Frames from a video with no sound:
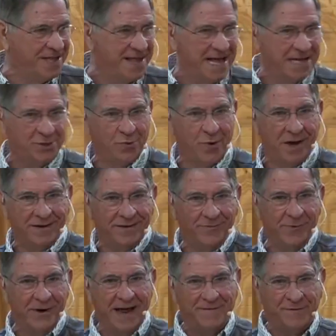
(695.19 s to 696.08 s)
and that's
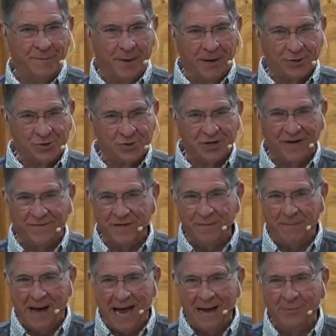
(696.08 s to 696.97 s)
what we have the pictures of in
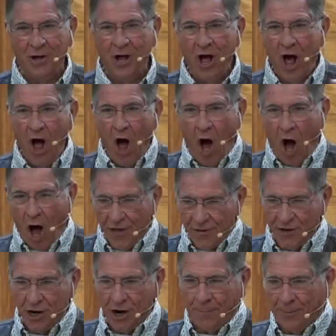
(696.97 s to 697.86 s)
the Bible, all
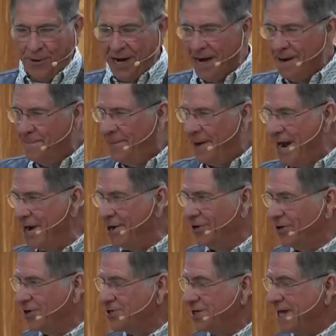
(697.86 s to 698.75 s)
the European
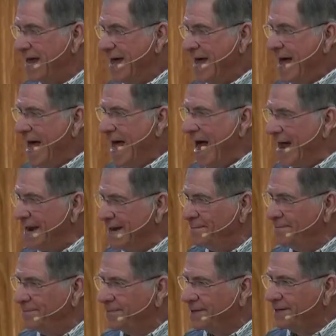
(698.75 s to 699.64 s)
painters had
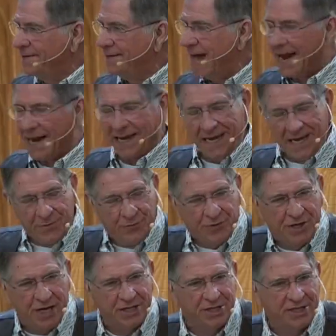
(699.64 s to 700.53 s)
him like he was
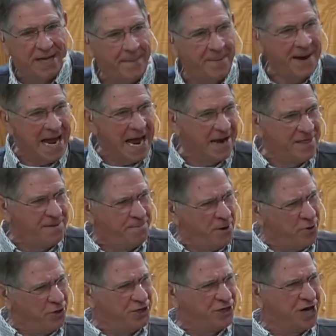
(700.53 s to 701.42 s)
just stepping out of the
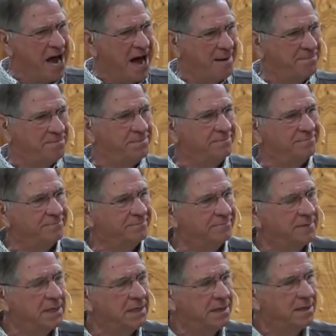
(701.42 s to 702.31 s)
beauty shop.
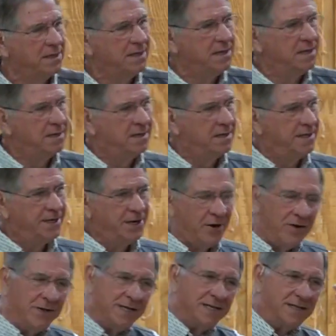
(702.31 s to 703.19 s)
You
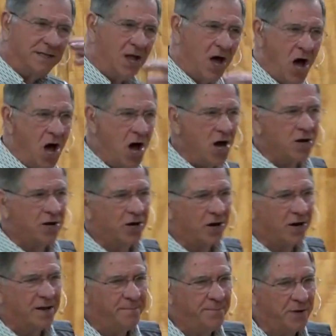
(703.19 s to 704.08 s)
know, long,
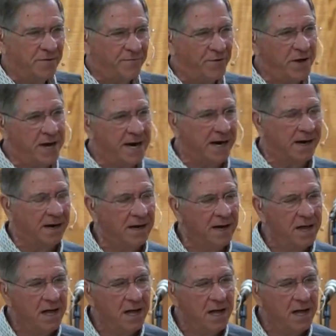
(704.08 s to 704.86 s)
curly, beautiful hair.